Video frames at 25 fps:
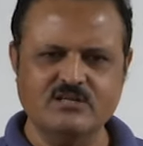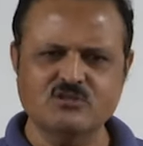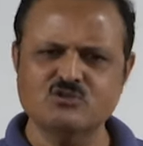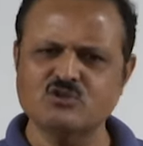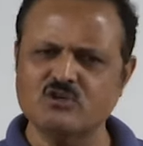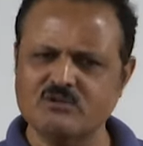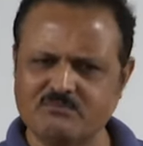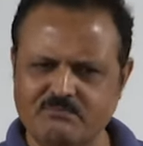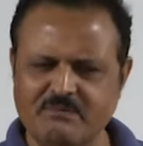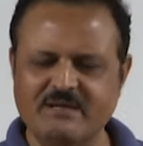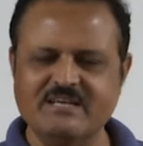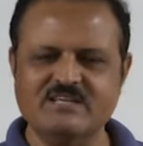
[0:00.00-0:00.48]
So,
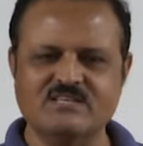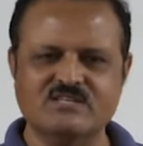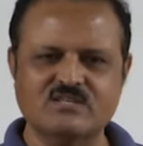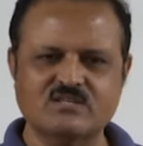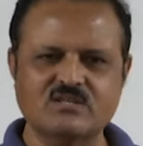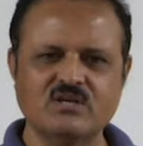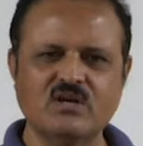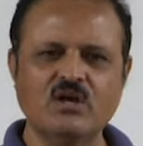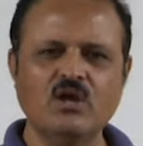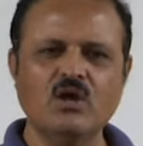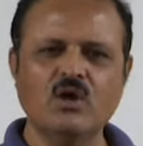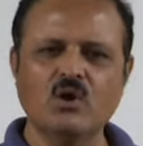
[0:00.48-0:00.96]
it means
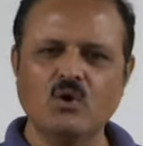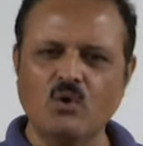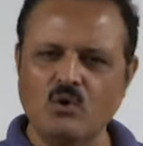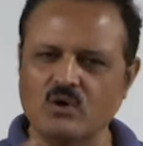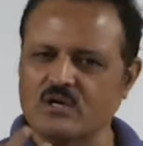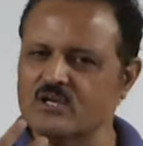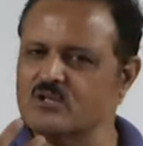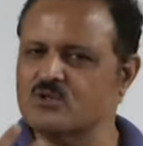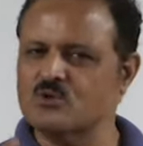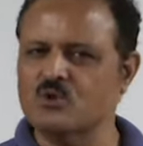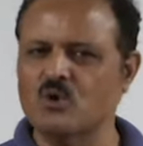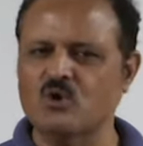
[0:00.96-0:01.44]

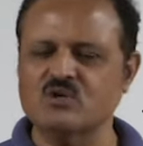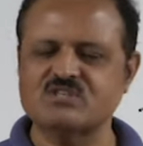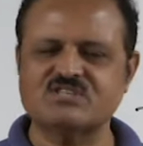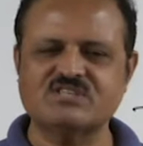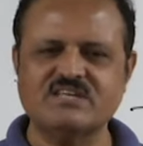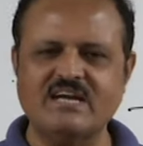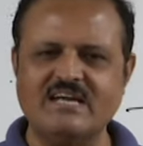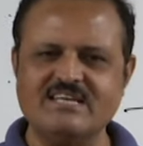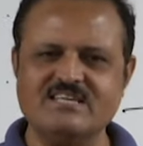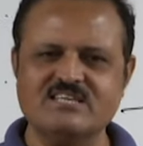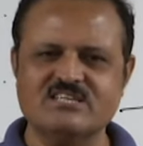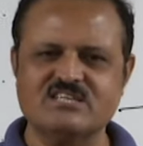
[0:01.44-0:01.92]
only those
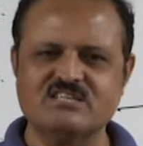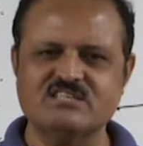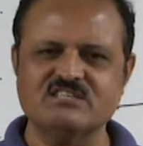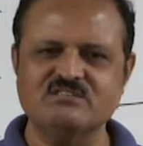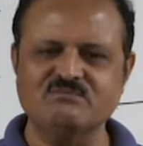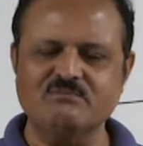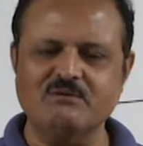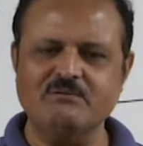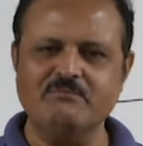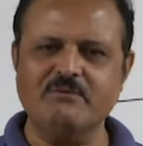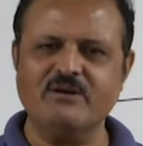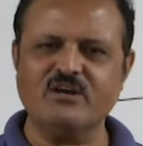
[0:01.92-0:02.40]
transactions
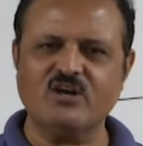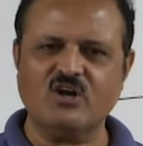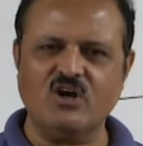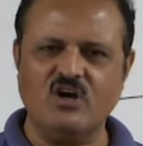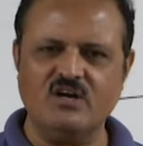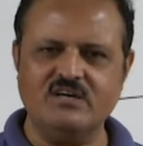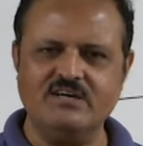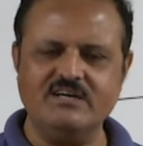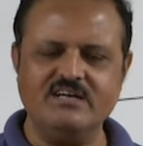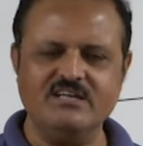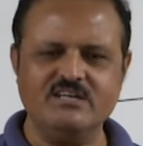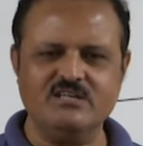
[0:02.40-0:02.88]
will be
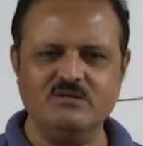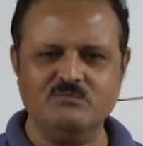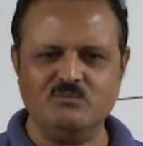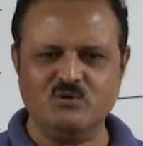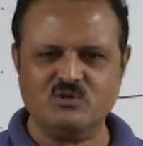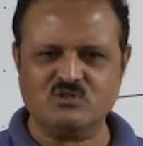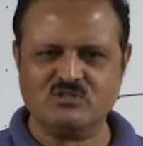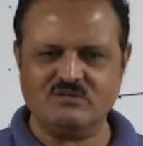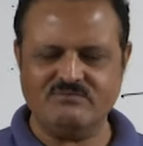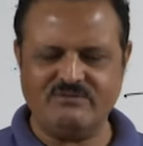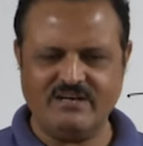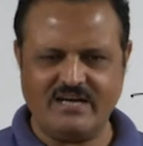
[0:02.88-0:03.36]
recorded in the
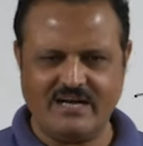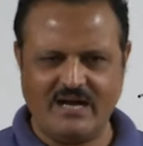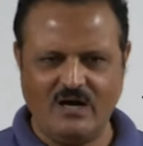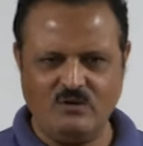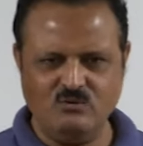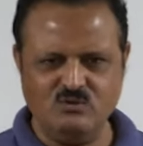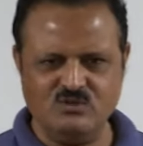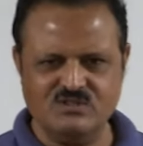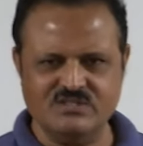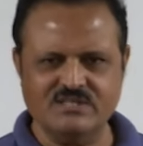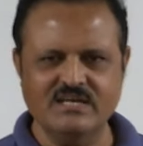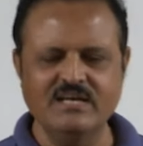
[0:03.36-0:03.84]
books of
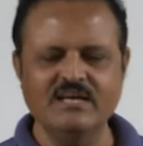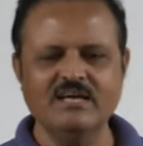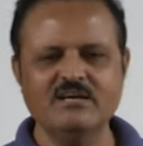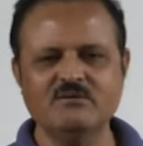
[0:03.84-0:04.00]
accounts